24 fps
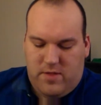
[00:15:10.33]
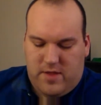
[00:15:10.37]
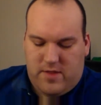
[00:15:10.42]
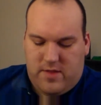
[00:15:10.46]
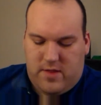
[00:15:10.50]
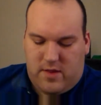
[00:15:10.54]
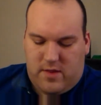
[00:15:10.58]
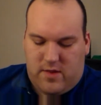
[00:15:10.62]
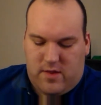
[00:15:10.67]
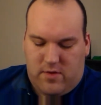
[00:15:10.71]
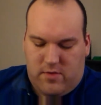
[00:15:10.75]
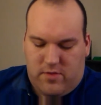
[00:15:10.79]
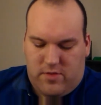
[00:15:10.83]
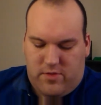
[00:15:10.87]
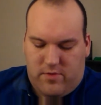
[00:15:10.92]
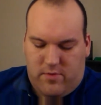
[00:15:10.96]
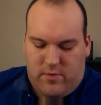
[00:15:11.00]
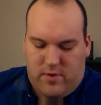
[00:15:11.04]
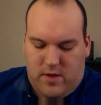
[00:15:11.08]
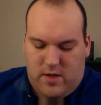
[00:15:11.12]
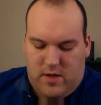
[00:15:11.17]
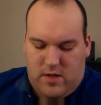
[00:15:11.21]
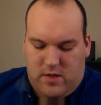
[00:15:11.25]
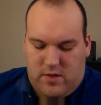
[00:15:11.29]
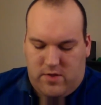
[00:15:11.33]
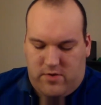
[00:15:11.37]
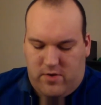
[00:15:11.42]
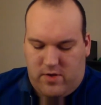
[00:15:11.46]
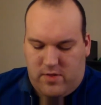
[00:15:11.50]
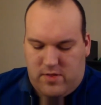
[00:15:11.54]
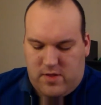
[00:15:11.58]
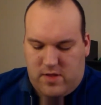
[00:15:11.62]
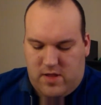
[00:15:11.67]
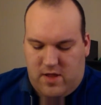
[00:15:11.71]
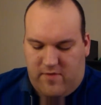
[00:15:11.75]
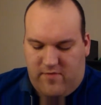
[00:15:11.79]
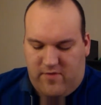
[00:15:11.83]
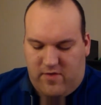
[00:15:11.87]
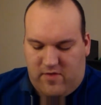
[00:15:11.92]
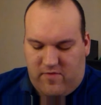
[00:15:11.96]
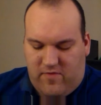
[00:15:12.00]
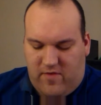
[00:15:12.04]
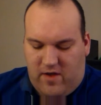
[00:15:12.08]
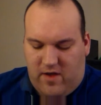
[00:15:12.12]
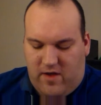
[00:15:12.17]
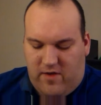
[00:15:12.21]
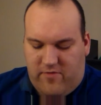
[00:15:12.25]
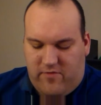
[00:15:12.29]
ballistic skill 3, strength and
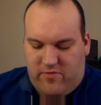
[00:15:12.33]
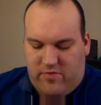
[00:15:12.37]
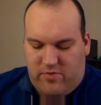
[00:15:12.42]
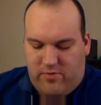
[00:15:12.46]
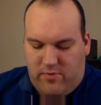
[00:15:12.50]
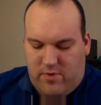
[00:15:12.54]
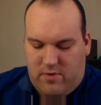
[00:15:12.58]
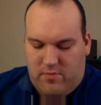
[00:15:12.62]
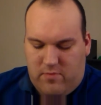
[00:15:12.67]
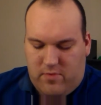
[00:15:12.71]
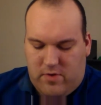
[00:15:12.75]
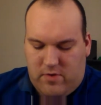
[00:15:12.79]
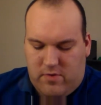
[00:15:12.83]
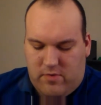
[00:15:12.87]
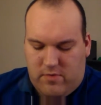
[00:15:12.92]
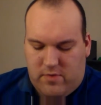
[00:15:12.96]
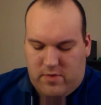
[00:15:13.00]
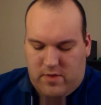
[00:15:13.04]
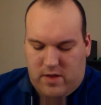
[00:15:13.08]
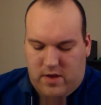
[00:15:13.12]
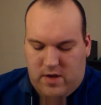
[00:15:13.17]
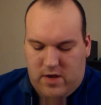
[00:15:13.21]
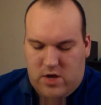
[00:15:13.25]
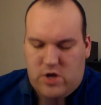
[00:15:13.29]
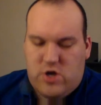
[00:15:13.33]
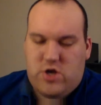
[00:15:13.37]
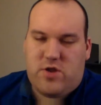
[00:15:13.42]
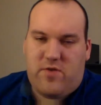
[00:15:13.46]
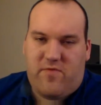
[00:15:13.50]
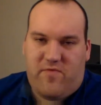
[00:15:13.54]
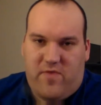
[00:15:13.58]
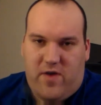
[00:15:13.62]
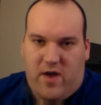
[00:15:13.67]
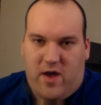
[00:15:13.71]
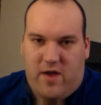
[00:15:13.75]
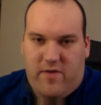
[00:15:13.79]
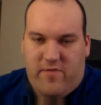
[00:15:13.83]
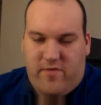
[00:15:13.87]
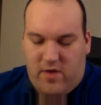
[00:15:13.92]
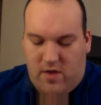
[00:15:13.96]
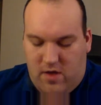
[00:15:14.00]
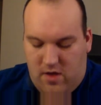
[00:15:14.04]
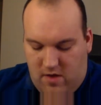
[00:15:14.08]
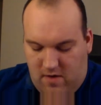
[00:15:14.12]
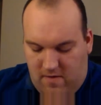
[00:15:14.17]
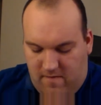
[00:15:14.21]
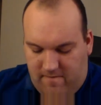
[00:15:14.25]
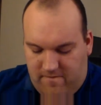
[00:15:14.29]
toughness 5, 3 wounds, initiative 5,
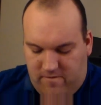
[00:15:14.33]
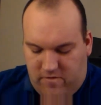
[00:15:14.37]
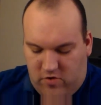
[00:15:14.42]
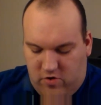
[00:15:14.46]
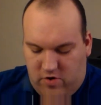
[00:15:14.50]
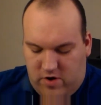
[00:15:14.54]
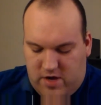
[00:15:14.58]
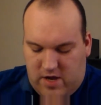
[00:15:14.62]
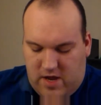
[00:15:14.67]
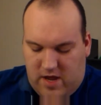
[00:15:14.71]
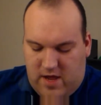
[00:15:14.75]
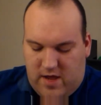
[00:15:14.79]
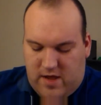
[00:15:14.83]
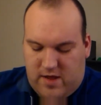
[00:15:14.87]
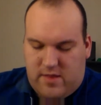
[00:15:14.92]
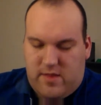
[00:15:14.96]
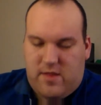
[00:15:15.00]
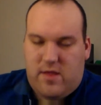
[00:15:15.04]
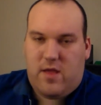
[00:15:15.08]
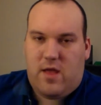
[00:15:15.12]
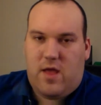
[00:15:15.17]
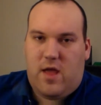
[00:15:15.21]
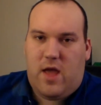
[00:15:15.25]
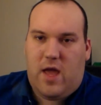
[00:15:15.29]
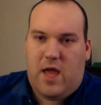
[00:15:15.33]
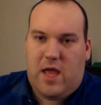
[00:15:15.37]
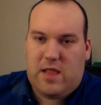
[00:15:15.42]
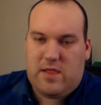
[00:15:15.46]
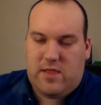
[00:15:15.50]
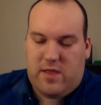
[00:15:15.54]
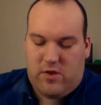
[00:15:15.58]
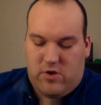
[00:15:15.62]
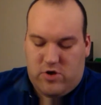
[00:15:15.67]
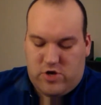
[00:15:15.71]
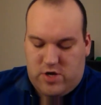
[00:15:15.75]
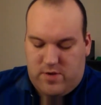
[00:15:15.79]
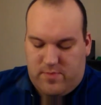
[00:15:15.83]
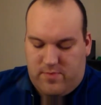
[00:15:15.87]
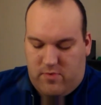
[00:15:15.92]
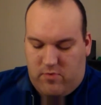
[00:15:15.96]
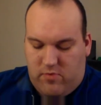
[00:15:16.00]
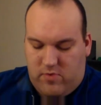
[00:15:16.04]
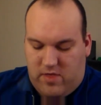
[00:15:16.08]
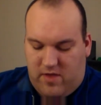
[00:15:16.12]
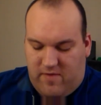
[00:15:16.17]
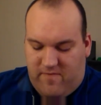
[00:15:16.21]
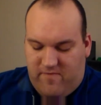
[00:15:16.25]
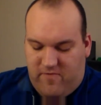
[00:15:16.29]
4 attacks, 8
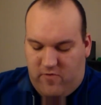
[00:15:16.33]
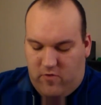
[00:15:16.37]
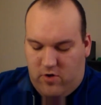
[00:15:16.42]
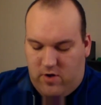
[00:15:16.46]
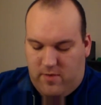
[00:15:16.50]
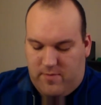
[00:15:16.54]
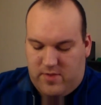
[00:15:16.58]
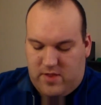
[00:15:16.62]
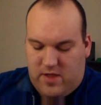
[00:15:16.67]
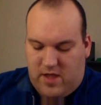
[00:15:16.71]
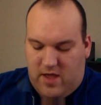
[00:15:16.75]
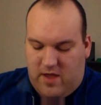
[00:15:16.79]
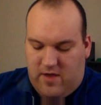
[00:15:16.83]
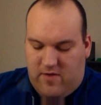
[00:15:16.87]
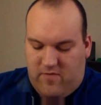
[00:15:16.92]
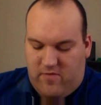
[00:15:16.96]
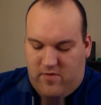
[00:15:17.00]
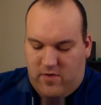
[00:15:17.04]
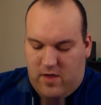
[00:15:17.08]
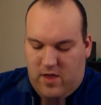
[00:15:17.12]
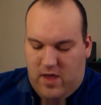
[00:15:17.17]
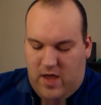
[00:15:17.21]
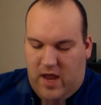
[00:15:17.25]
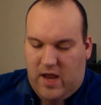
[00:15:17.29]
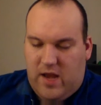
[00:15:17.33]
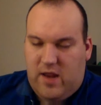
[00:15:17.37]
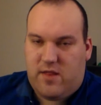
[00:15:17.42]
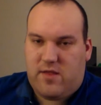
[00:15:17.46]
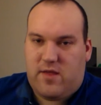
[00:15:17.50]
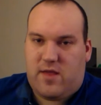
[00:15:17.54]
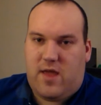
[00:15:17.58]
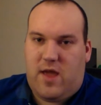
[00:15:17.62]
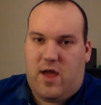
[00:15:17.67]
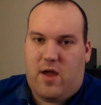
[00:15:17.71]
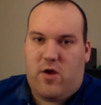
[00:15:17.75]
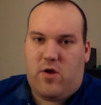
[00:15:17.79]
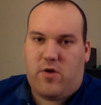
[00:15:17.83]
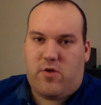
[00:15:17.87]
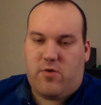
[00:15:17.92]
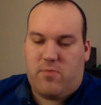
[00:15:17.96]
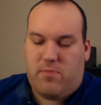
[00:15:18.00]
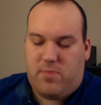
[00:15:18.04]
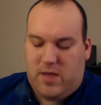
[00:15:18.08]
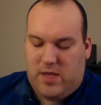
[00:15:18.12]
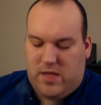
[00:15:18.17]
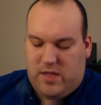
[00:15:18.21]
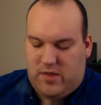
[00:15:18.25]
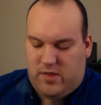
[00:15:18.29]
leadership with a 4-up save, and he's a
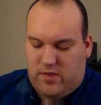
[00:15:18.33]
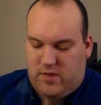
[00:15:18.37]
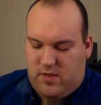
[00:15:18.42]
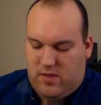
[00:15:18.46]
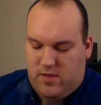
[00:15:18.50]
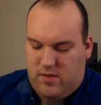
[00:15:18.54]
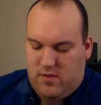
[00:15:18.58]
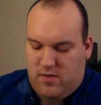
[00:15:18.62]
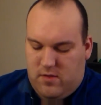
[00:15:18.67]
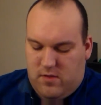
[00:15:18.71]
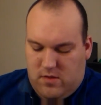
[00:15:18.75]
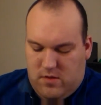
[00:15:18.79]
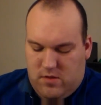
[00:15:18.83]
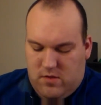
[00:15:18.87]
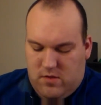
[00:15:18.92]
character beast.